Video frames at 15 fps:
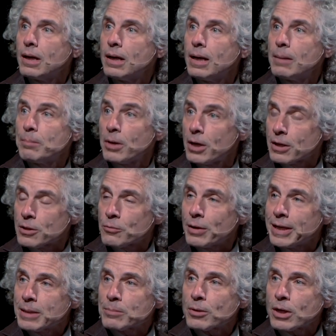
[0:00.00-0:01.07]
part of the
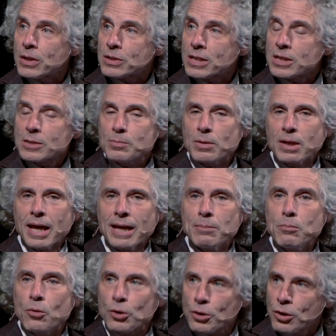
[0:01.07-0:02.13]
writing process, but
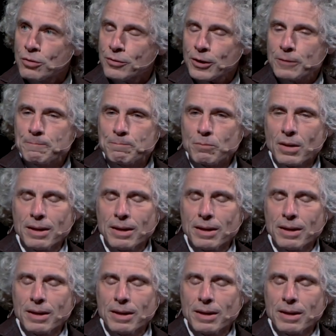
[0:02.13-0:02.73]
and moreover,